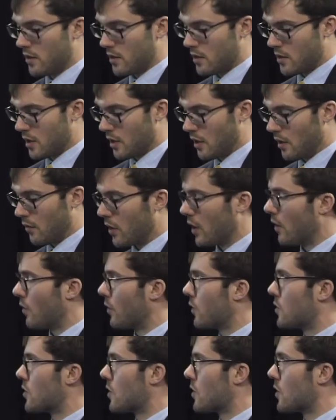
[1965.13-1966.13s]
significant
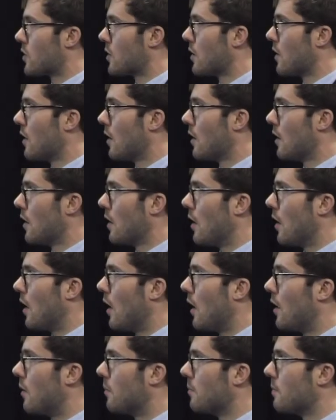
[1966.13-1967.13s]
losers.
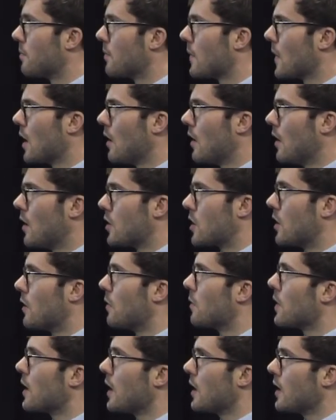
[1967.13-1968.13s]

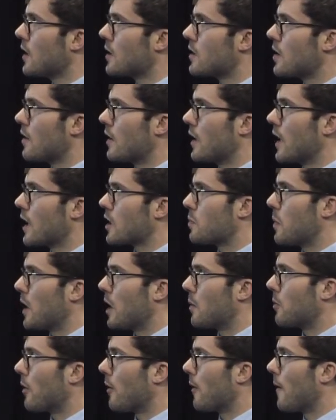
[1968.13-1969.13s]
So getting into the next
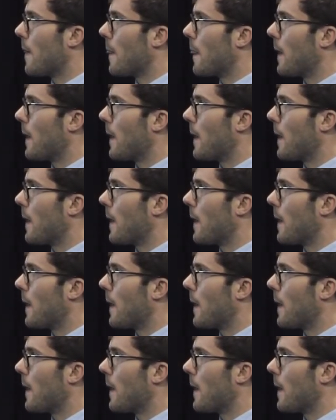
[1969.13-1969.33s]
paper,